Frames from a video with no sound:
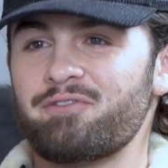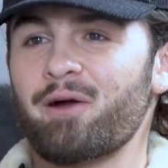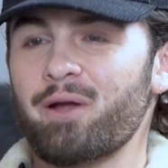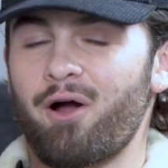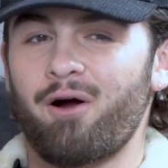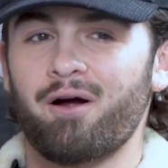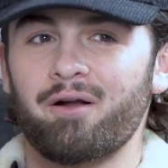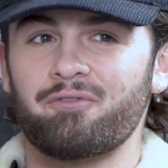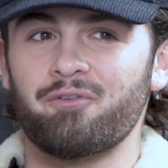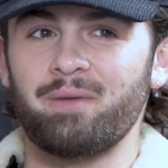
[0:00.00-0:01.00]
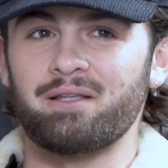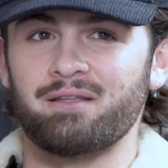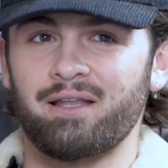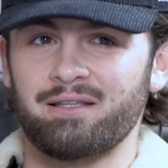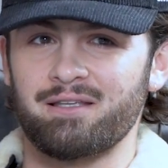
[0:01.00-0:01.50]
very hard for me
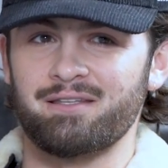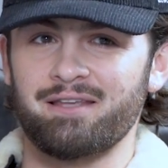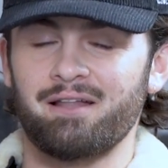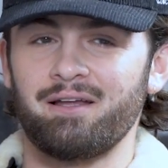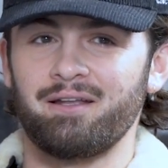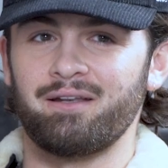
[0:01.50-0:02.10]
to, like, distill it.